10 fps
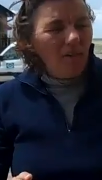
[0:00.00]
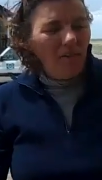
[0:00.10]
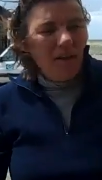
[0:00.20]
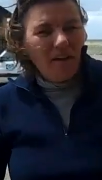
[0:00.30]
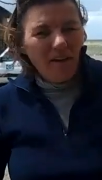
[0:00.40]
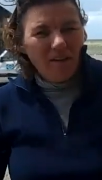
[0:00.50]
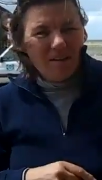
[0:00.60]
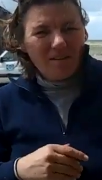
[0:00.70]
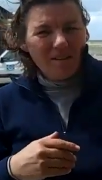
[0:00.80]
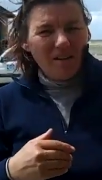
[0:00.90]
and then
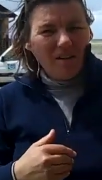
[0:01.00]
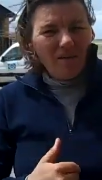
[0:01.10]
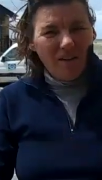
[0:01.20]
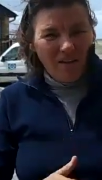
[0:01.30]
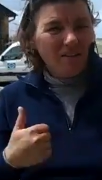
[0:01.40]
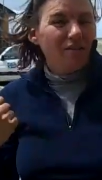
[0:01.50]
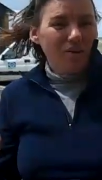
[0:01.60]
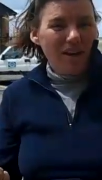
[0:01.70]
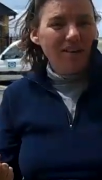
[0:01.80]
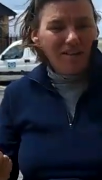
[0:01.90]
it's uh, then
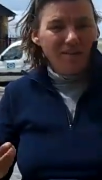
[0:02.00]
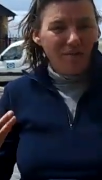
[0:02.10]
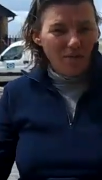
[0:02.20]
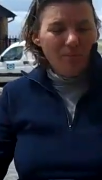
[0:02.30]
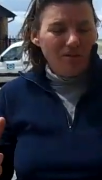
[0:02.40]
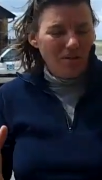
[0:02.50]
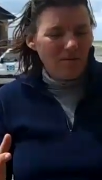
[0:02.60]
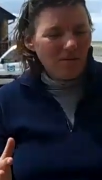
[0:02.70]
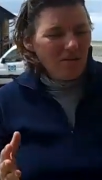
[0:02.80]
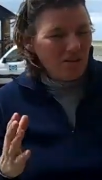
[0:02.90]
created from the
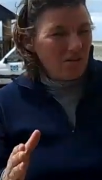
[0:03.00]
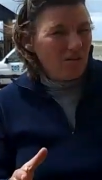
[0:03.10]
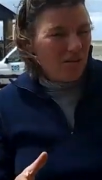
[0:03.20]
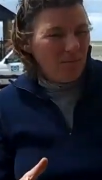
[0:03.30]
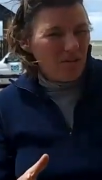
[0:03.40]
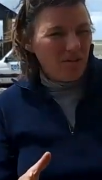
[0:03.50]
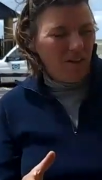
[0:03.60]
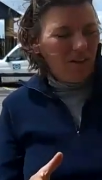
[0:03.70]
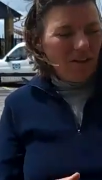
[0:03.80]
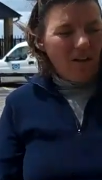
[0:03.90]
di digital
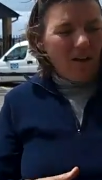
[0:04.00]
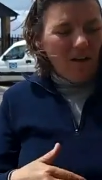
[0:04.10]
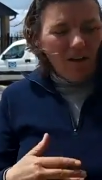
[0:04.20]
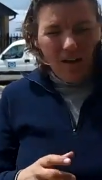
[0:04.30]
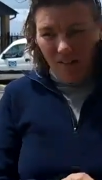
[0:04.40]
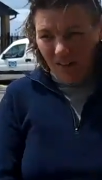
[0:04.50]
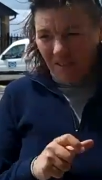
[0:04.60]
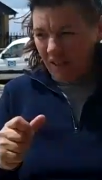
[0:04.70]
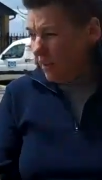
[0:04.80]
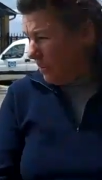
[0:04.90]
imagery uh, in
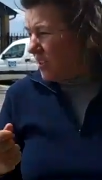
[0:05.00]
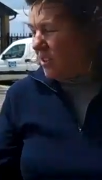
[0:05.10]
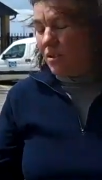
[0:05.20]
this time with